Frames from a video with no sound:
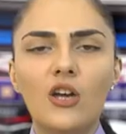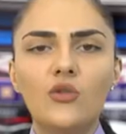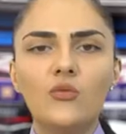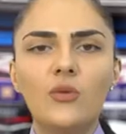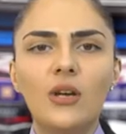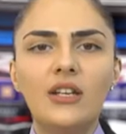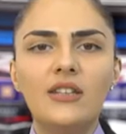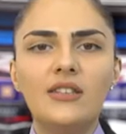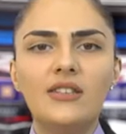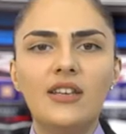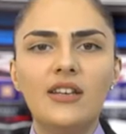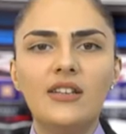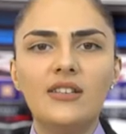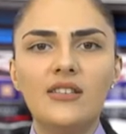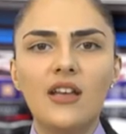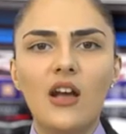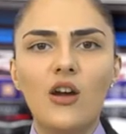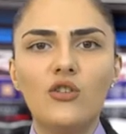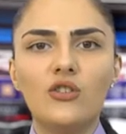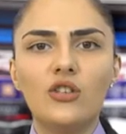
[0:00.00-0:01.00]

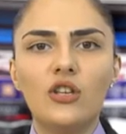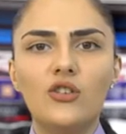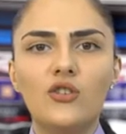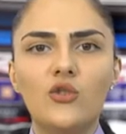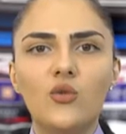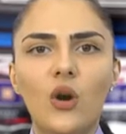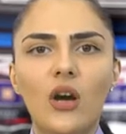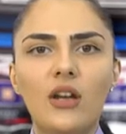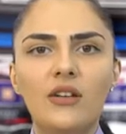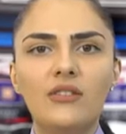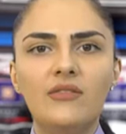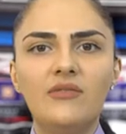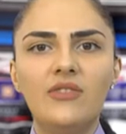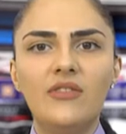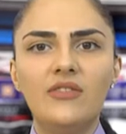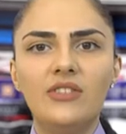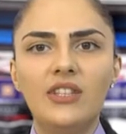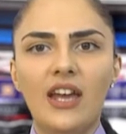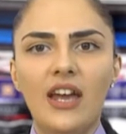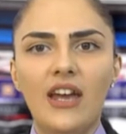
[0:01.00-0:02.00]

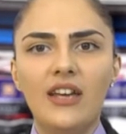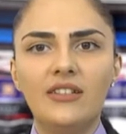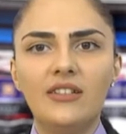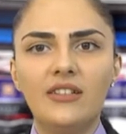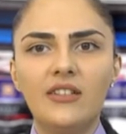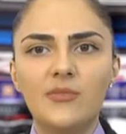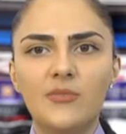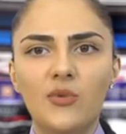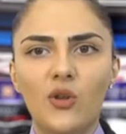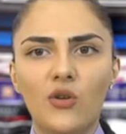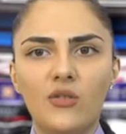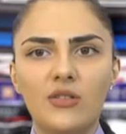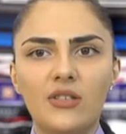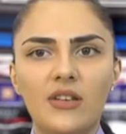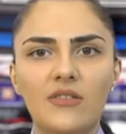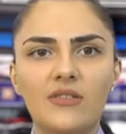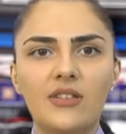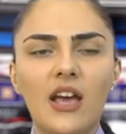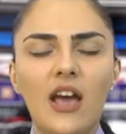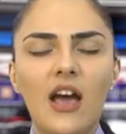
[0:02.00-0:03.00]
26,258
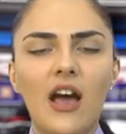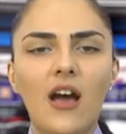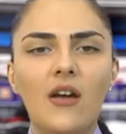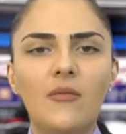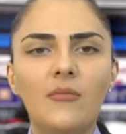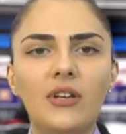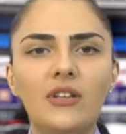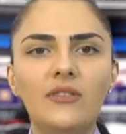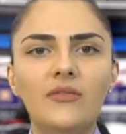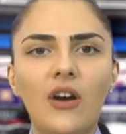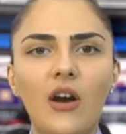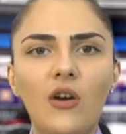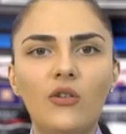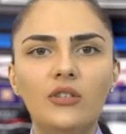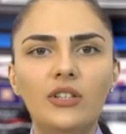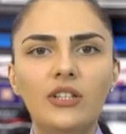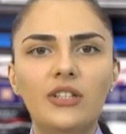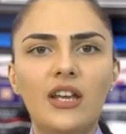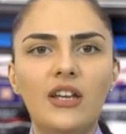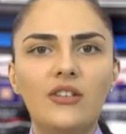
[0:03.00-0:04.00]
explosives have been
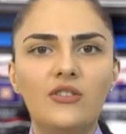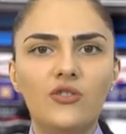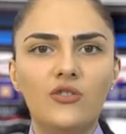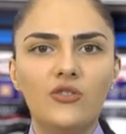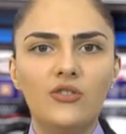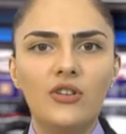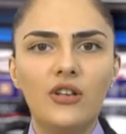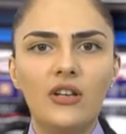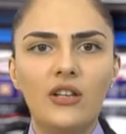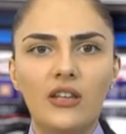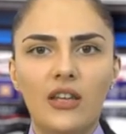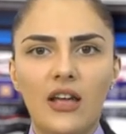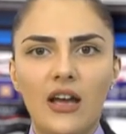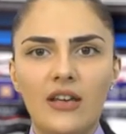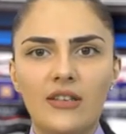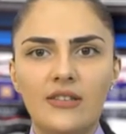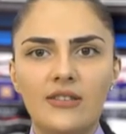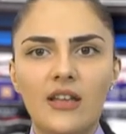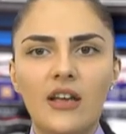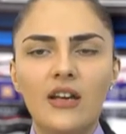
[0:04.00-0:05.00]
found and
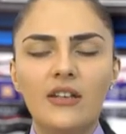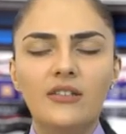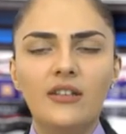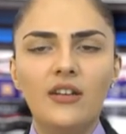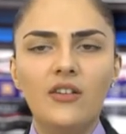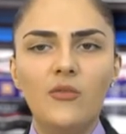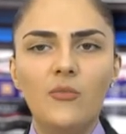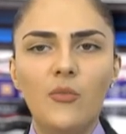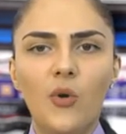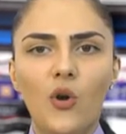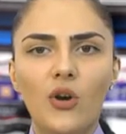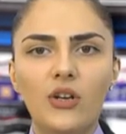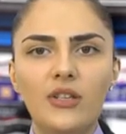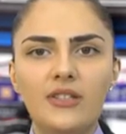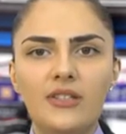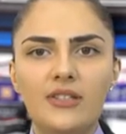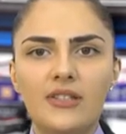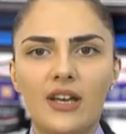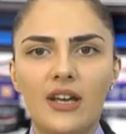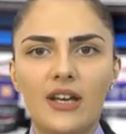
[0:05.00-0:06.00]
neutralized, the report
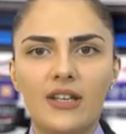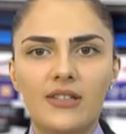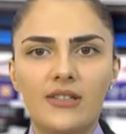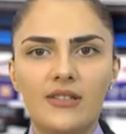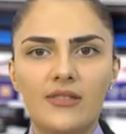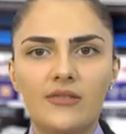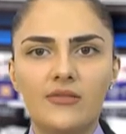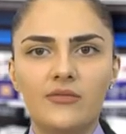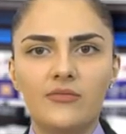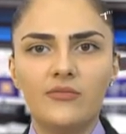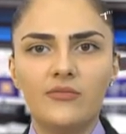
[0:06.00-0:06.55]
says.